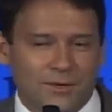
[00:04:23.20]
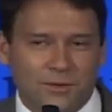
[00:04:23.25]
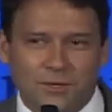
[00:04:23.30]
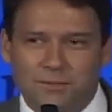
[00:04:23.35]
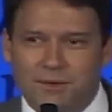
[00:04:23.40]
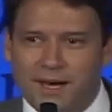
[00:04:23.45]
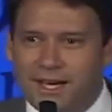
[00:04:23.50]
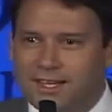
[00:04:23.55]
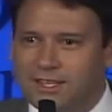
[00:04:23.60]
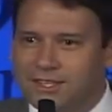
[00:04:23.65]

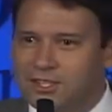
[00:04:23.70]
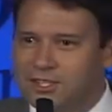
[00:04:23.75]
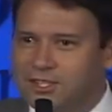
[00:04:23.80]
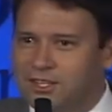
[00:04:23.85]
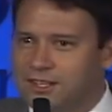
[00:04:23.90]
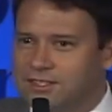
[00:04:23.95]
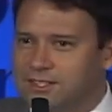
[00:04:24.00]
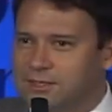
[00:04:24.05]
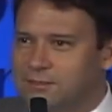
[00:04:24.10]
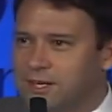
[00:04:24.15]
Went back and
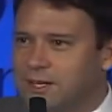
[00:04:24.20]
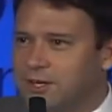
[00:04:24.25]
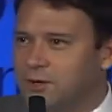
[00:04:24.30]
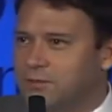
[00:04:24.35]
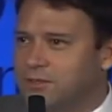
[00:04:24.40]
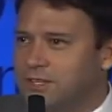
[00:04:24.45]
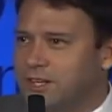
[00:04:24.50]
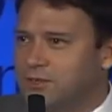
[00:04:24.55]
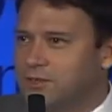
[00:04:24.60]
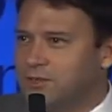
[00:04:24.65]
conducted my
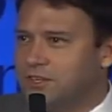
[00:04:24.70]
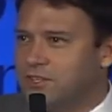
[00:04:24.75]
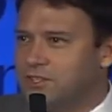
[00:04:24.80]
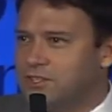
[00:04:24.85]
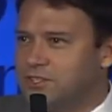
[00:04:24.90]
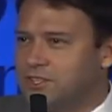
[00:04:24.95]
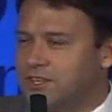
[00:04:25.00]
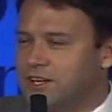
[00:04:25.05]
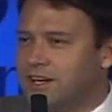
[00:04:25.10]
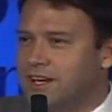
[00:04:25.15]
hometown
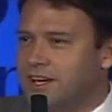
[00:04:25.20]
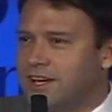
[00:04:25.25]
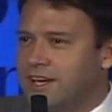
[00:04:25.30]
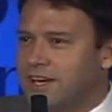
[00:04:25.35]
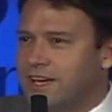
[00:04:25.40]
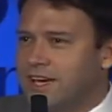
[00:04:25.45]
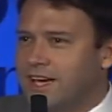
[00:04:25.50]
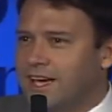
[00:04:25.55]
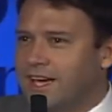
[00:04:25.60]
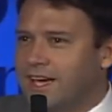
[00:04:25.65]
orchestra,
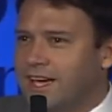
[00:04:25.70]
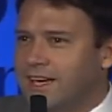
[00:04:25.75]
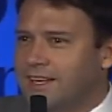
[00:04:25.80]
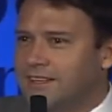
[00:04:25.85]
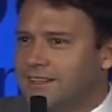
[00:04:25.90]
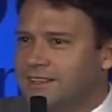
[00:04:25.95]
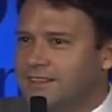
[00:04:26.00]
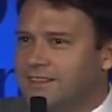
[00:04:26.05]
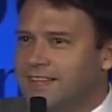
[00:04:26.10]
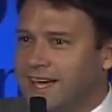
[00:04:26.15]

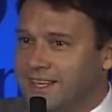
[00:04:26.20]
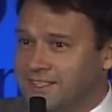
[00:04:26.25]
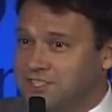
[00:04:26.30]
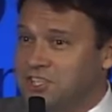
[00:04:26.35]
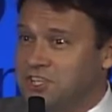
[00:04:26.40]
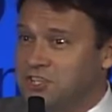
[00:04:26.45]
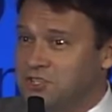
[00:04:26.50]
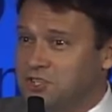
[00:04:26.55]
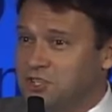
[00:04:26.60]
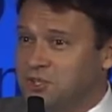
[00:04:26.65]
and that
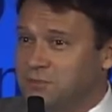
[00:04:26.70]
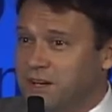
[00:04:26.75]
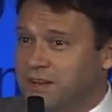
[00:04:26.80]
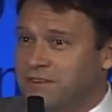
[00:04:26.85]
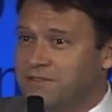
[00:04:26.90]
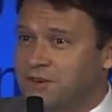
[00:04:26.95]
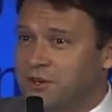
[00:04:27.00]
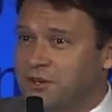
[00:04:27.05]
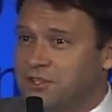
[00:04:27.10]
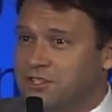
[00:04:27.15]
teacher,
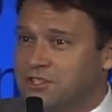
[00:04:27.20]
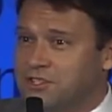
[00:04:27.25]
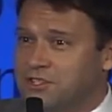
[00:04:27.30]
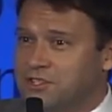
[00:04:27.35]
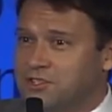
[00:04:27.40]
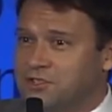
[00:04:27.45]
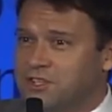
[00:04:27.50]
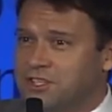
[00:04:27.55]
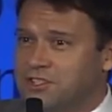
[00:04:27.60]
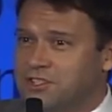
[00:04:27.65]
my first
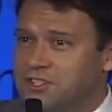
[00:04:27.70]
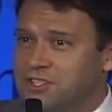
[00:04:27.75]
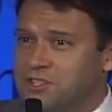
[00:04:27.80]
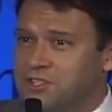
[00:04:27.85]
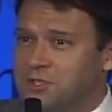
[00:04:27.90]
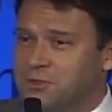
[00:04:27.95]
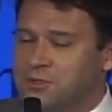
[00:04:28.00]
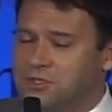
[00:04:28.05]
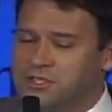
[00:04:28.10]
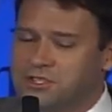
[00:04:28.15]
strings
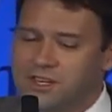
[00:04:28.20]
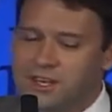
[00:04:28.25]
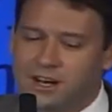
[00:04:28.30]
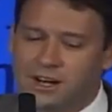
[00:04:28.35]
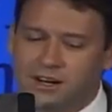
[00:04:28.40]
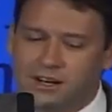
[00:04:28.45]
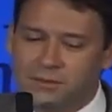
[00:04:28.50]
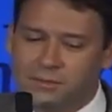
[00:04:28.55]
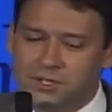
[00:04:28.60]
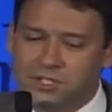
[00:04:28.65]
teacher, was
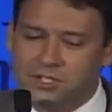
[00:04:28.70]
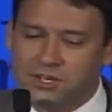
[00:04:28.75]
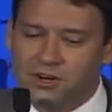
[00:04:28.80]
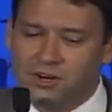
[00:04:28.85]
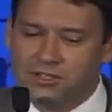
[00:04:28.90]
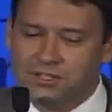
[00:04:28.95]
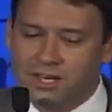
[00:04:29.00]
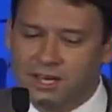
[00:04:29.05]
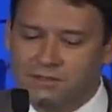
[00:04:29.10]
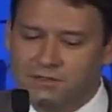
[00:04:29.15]
there, and we
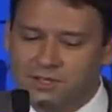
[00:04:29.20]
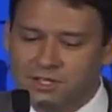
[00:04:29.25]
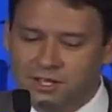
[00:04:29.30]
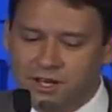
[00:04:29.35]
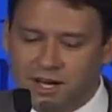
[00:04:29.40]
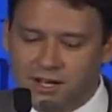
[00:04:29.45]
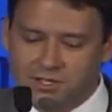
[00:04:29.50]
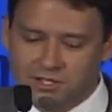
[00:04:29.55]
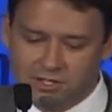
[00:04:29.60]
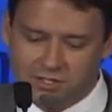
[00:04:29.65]
talked after the
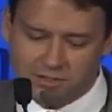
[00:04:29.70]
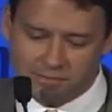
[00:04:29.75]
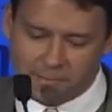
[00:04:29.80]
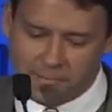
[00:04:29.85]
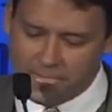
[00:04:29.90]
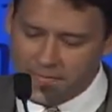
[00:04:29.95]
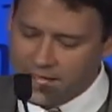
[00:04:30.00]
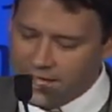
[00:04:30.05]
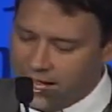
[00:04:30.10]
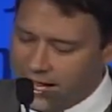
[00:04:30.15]
concert.
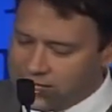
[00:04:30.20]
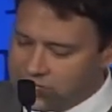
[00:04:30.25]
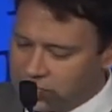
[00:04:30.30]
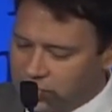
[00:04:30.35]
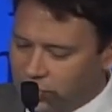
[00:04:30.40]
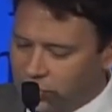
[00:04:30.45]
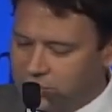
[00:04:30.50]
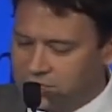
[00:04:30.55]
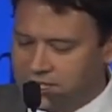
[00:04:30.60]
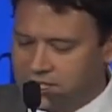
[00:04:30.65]
I
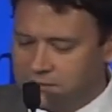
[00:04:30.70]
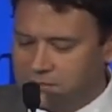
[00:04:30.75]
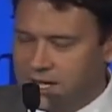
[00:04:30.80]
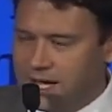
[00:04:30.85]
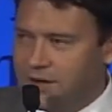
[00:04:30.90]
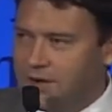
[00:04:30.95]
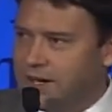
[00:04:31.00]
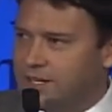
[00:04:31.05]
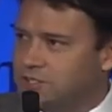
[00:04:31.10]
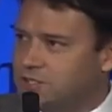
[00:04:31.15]
told him
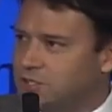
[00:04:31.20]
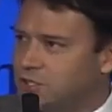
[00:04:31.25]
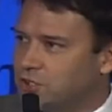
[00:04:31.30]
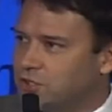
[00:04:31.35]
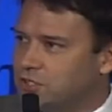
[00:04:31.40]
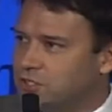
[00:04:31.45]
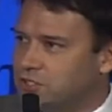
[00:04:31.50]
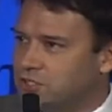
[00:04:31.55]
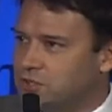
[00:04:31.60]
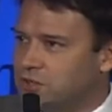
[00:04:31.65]
how I'd
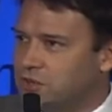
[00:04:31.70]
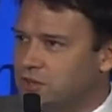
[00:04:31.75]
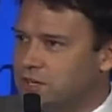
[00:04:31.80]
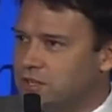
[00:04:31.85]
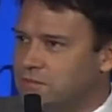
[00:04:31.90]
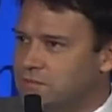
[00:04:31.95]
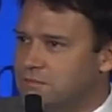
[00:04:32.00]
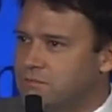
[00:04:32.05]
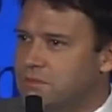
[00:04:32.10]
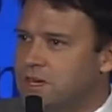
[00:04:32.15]
told the
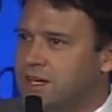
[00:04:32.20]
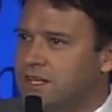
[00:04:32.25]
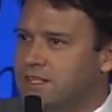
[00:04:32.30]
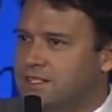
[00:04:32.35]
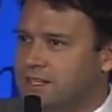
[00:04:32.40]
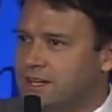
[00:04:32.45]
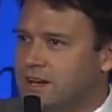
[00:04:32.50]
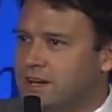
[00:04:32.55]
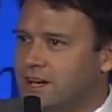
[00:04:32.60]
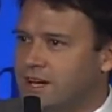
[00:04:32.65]
story many
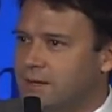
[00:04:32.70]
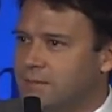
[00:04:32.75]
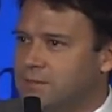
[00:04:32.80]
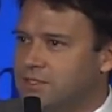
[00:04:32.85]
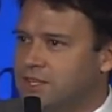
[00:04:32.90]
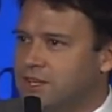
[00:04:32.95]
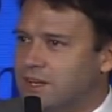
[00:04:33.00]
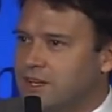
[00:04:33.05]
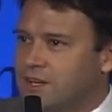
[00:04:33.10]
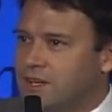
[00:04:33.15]

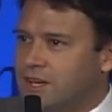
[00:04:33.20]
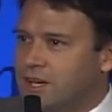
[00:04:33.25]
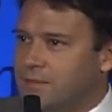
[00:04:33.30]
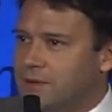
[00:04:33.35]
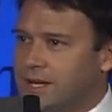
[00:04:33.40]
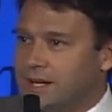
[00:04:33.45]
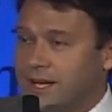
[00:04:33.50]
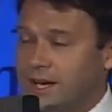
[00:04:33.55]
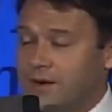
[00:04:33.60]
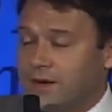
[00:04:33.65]
times
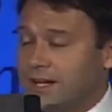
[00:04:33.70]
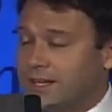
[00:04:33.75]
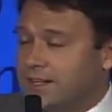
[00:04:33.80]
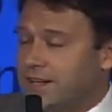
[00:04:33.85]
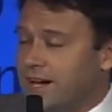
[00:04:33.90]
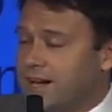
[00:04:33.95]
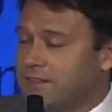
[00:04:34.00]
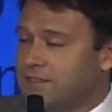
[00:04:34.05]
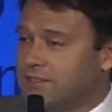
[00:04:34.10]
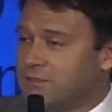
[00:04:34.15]
about how I
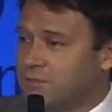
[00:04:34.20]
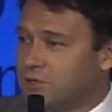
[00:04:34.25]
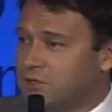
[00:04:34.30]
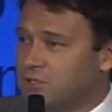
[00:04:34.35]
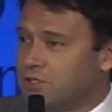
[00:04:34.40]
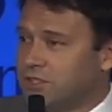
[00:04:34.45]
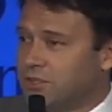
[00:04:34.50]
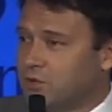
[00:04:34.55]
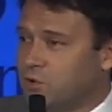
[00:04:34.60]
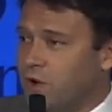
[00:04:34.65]
got into
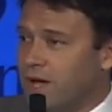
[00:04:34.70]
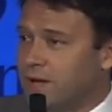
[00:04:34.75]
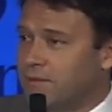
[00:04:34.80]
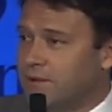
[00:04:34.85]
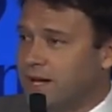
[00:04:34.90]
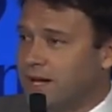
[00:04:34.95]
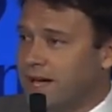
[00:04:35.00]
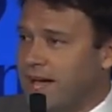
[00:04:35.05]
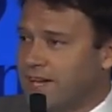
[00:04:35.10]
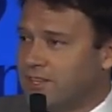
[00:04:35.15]
music quite
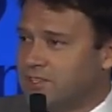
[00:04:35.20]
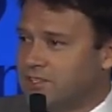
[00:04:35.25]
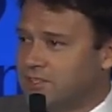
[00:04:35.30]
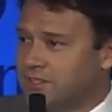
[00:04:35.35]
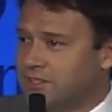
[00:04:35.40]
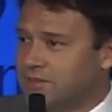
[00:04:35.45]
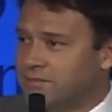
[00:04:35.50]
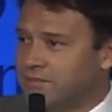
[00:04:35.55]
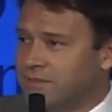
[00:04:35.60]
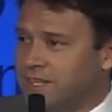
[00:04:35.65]
by
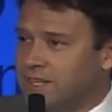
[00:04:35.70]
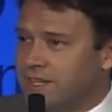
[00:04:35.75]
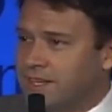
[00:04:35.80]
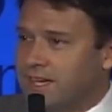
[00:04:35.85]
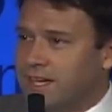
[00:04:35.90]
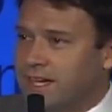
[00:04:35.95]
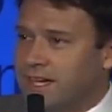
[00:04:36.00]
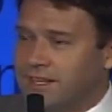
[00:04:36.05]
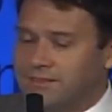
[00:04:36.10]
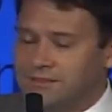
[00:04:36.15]
accident.
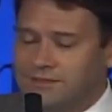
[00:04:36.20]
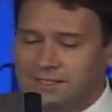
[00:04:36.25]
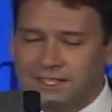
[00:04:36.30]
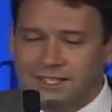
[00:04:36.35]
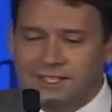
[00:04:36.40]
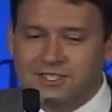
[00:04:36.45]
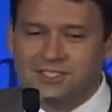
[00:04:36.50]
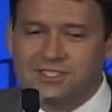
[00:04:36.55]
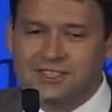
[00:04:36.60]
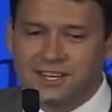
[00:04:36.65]
And
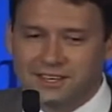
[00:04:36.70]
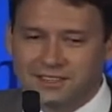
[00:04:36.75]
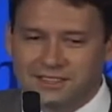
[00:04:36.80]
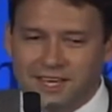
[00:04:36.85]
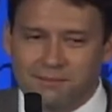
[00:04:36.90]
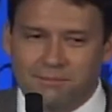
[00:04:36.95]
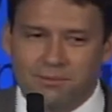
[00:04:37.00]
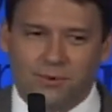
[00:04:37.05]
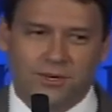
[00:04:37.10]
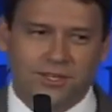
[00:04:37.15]
he said at
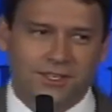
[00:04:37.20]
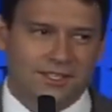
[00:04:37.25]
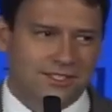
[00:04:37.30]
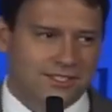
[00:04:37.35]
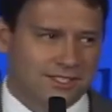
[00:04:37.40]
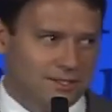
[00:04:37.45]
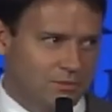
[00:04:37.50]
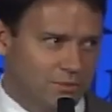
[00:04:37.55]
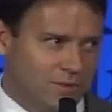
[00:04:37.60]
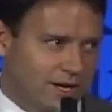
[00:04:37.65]
that point, he
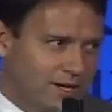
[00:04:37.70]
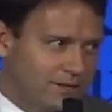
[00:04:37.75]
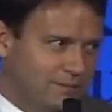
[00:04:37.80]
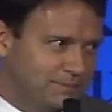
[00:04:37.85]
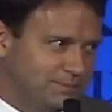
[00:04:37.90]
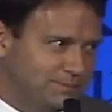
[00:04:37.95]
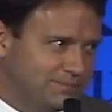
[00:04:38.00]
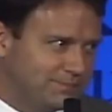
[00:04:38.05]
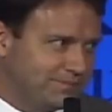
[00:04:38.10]
said, "Well,